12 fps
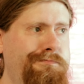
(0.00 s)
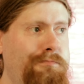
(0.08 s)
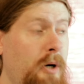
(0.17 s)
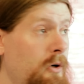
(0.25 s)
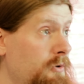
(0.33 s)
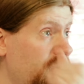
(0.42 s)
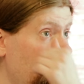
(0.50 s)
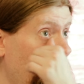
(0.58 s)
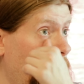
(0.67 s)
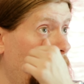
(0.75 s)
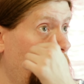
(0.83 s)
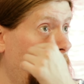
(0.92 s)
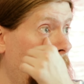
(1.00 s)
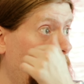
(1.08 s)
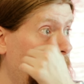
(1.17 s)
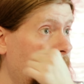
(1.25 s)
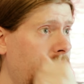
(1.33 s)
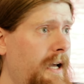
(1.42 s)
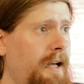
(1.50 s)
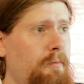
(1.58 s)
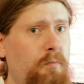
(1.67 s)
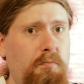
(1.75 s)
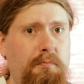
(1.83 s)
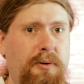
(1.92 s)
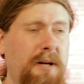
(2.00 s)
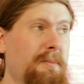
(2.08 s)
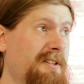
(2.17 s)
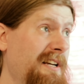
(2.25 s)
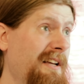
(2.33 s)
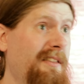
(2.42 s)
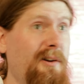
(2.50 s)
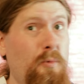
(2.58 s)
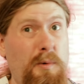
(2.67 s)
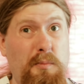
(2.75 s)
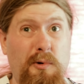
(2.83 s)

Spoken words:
post One More Day, pretty much anything